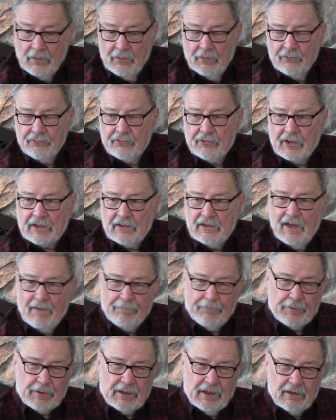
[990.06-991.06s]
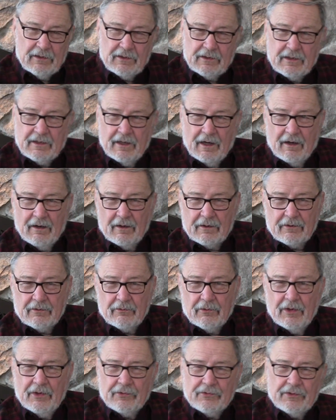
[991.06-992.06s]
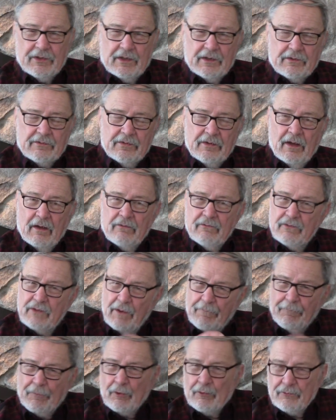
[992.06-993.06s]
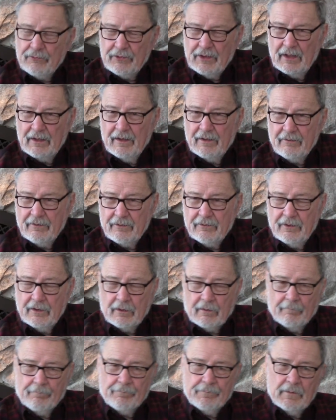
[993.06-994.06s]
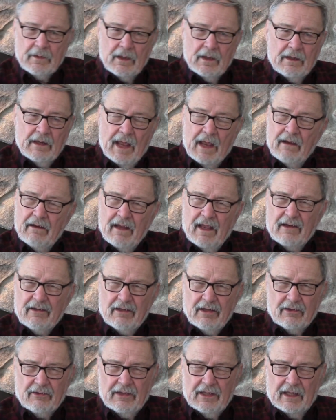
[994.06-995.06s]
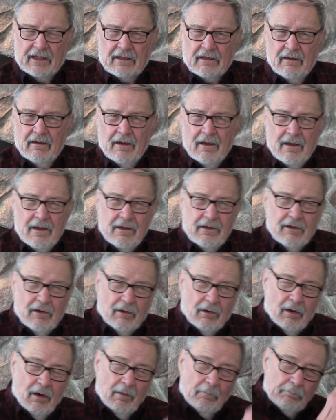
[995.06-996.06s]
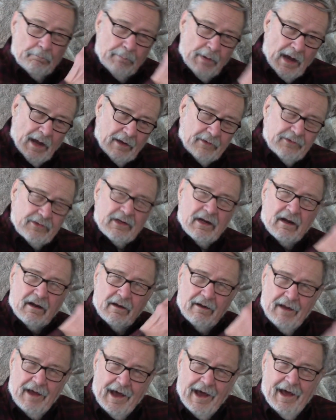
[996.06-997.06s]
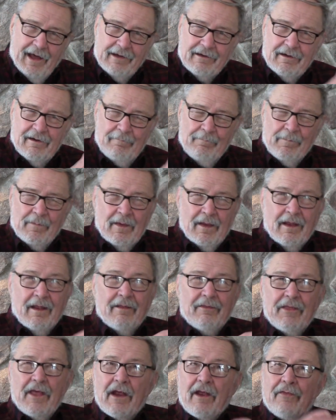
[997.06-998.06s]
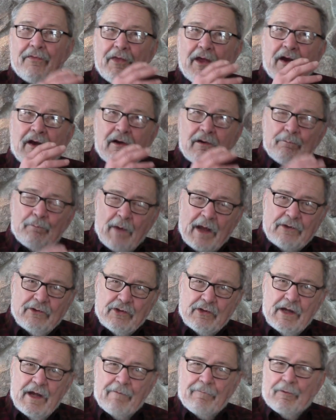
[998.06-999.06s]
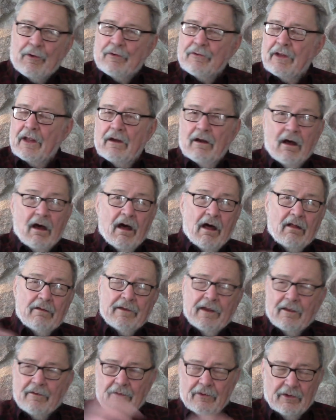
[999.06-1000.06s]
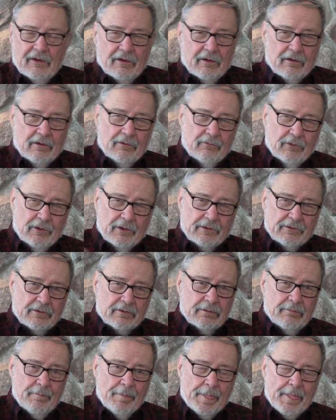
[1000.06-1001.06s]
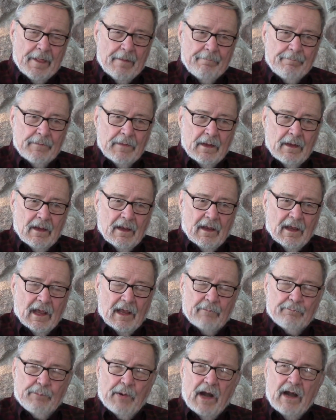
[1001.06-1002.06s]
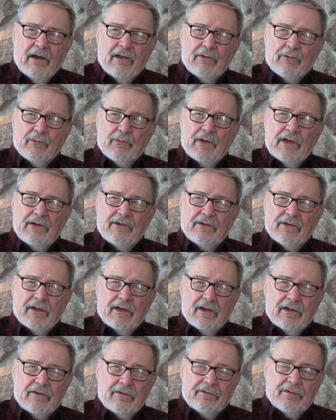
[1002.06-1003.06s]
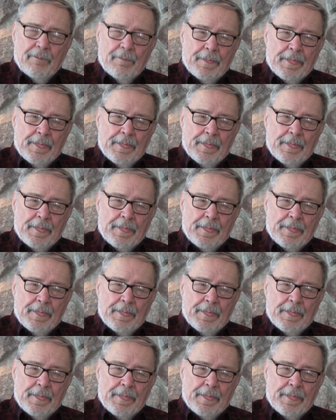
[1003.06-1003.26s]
significant characteristics different than other deer. And that's the thing. Bucks are not, they're much different than all the other deer in the woods. And part of the reason is,